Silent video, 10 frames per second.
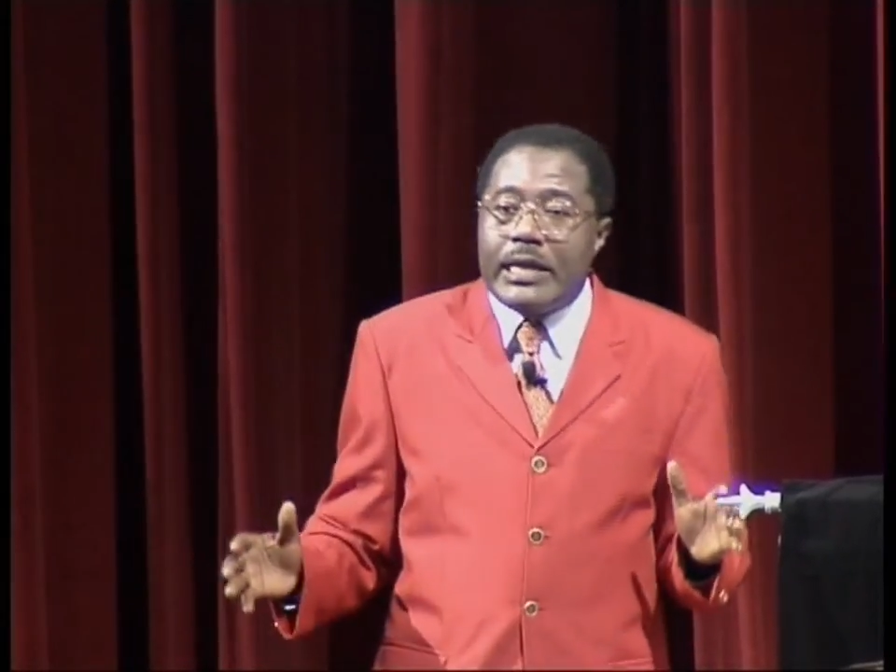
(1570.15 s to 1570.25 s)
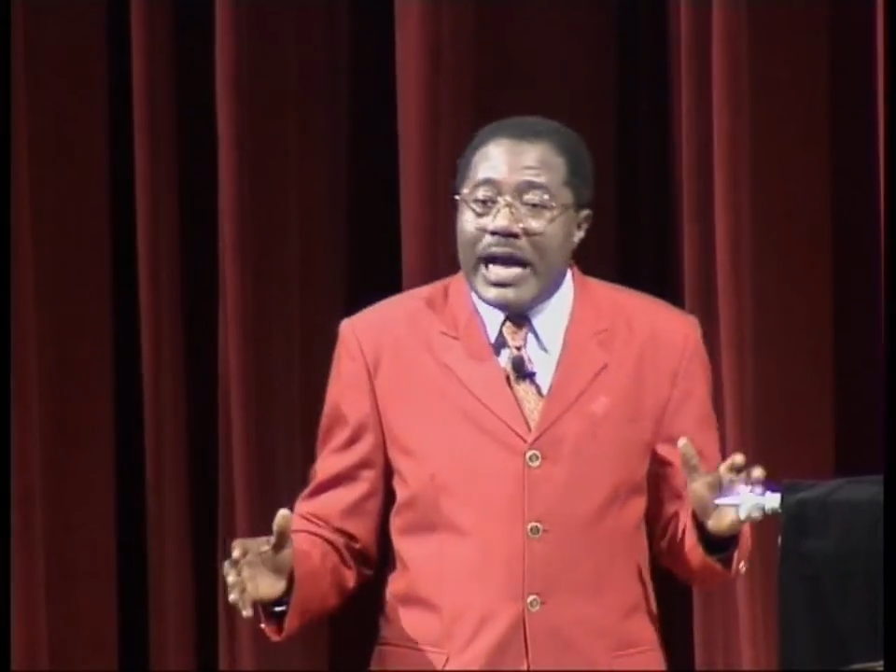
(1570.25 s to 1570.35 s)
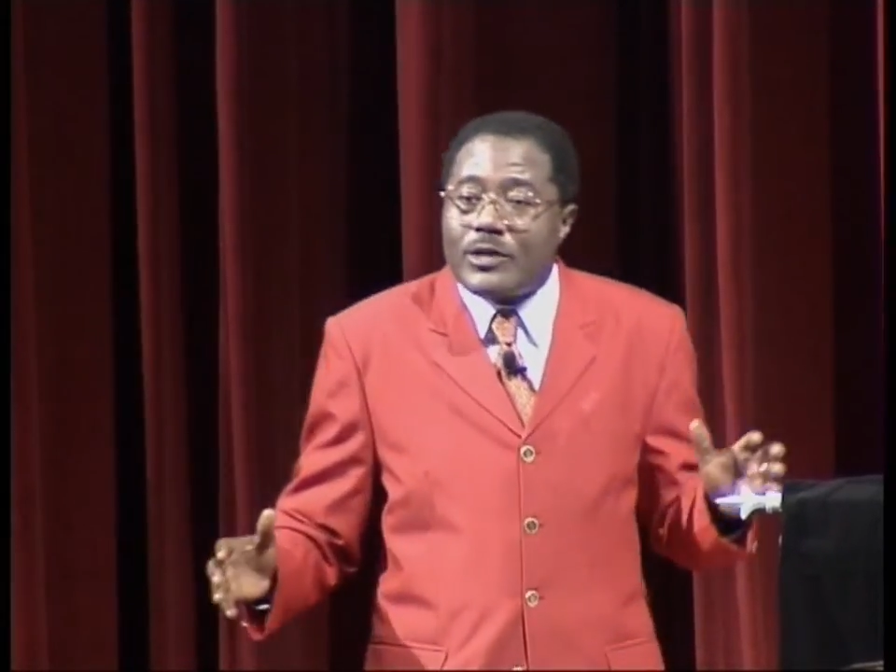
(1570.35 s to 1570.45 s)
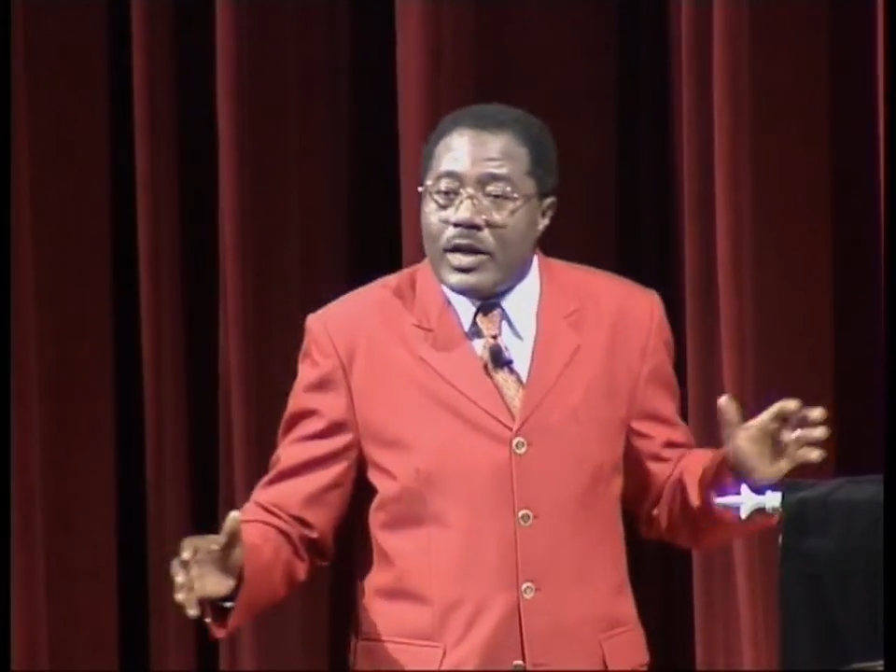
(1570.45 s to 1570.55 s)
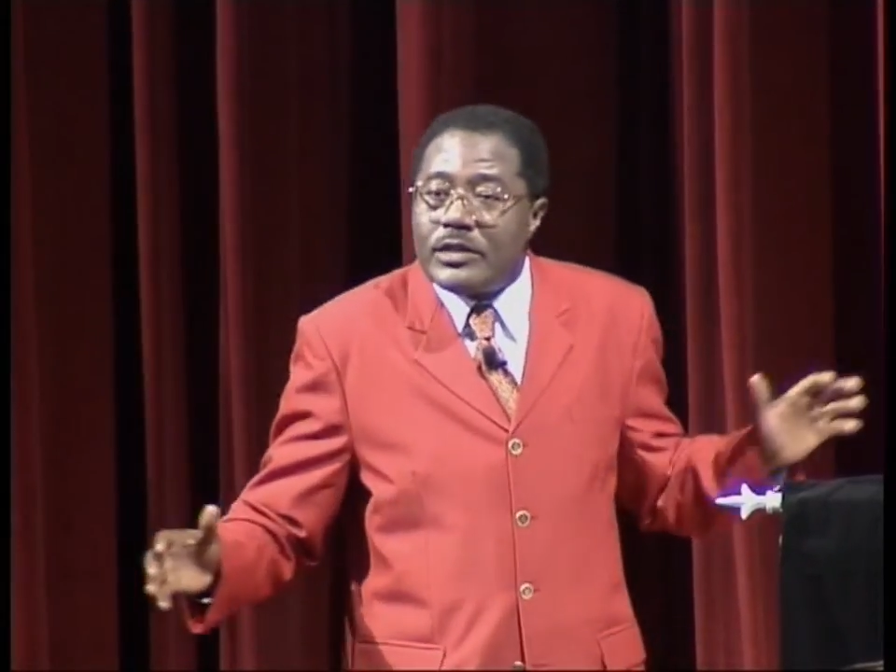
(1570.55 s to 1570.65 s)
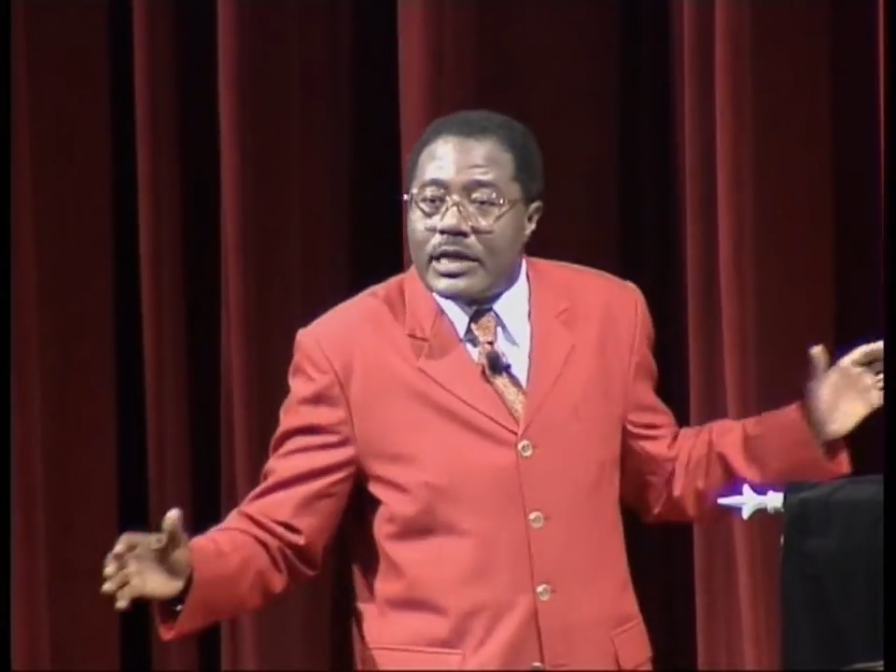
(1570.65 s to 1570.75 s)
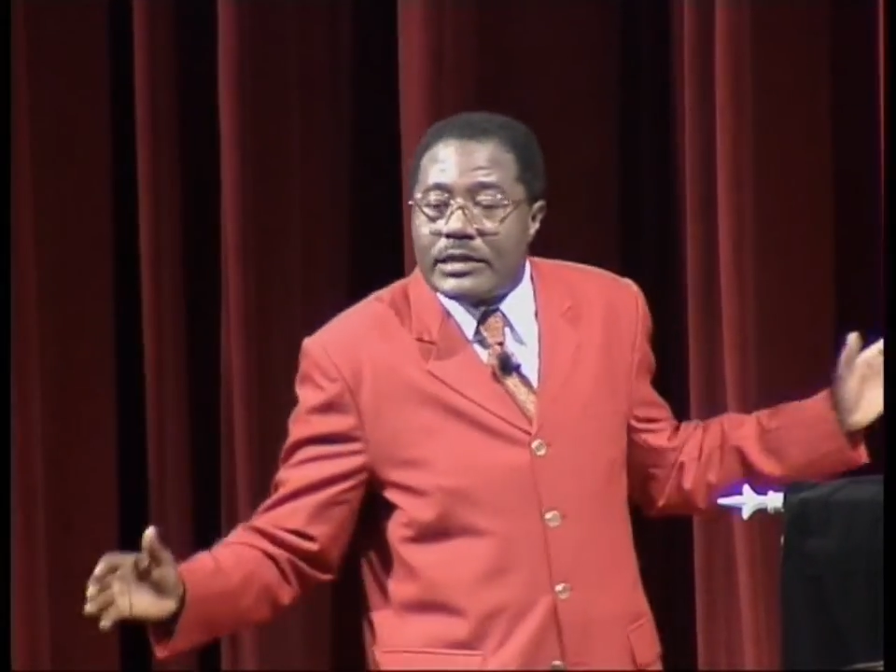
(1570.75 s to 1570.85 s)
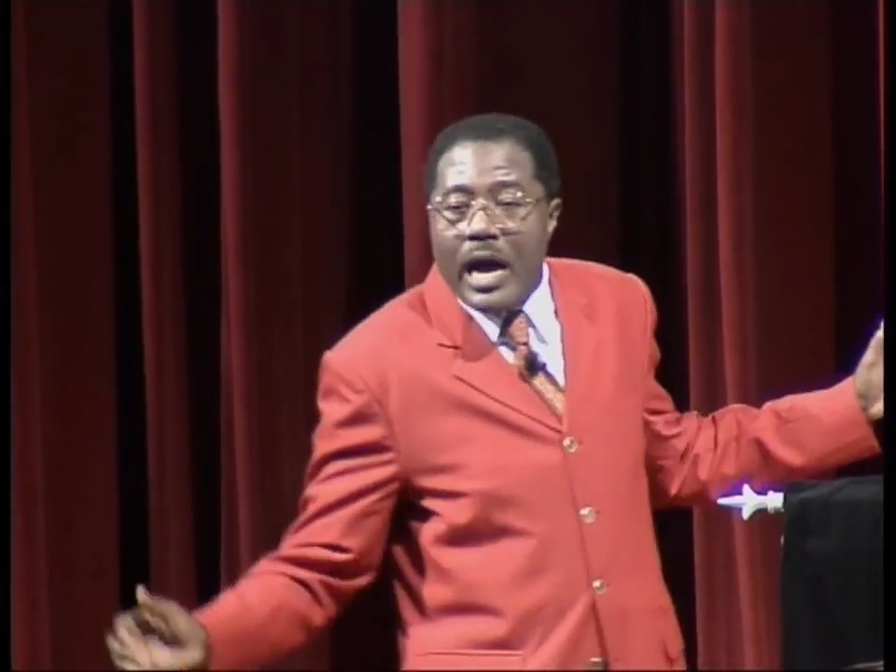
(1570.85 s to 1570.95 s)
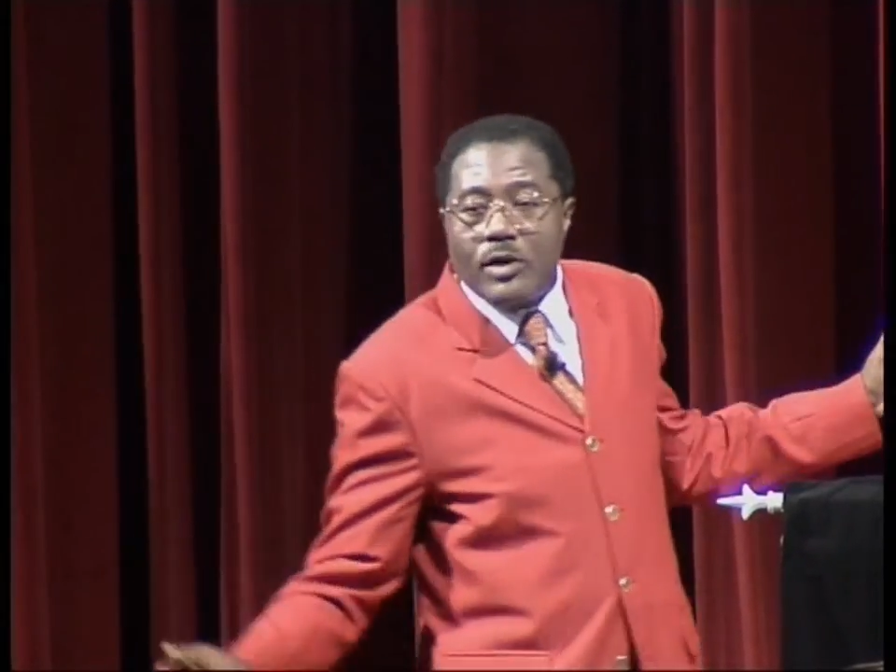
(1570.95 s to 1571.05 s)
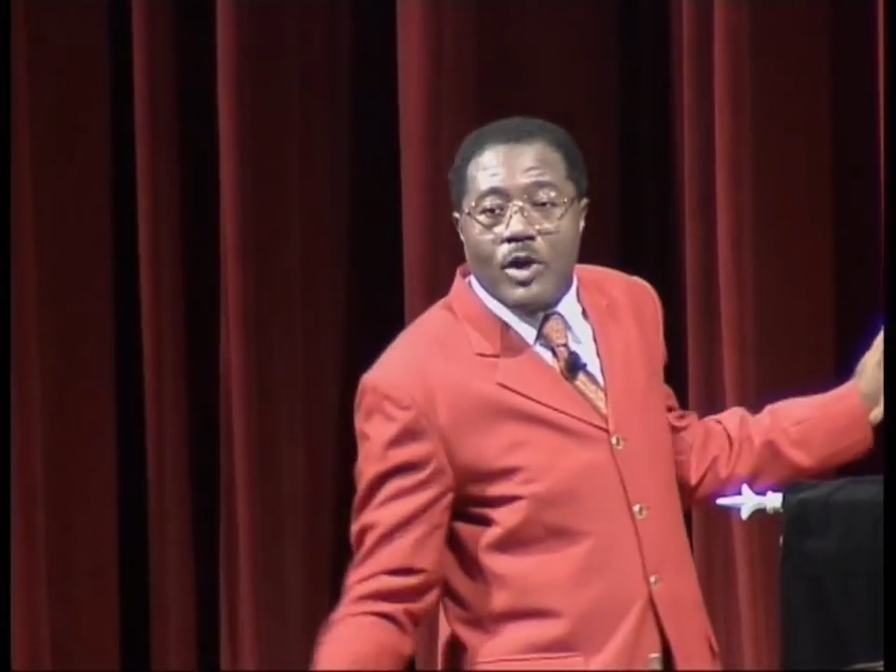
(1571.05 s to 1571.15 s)
That's why he
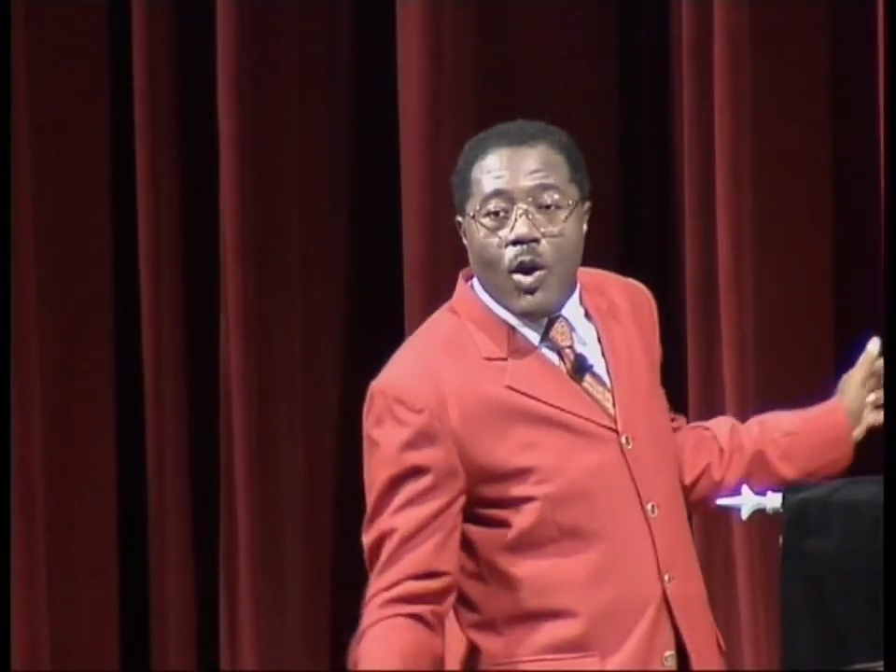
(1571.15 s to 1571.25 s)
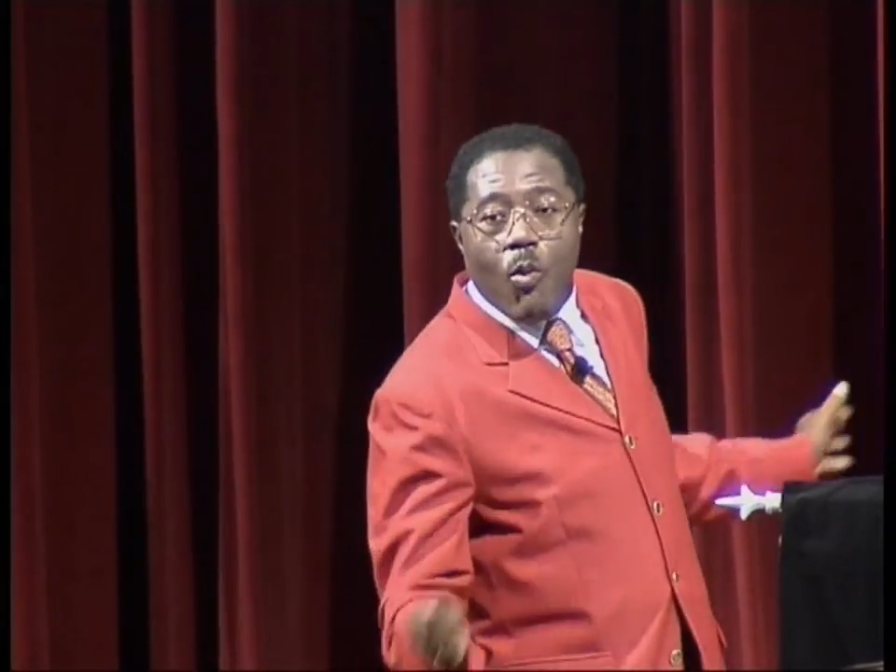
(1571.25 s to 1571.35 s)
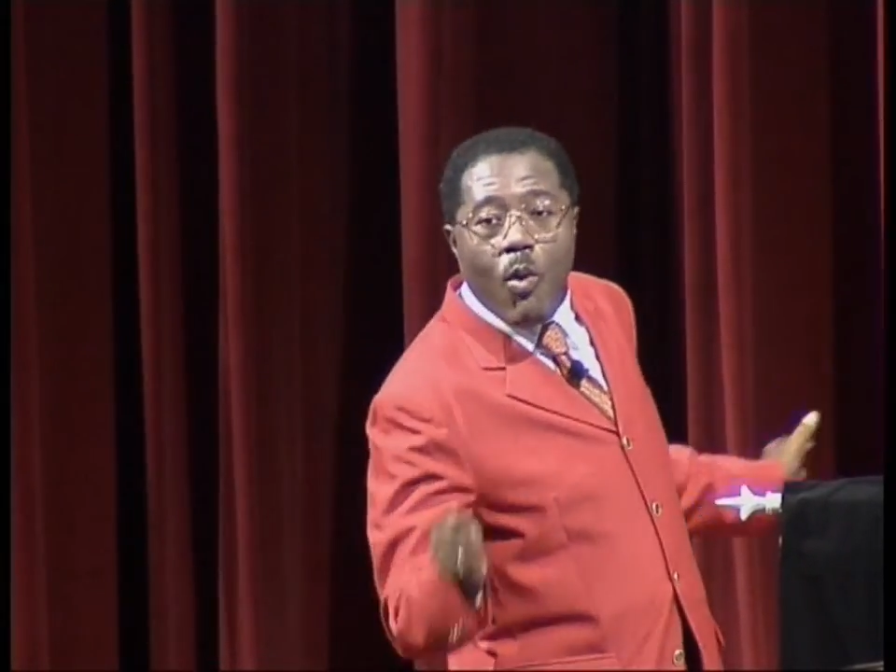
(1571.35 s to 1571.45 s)
said out,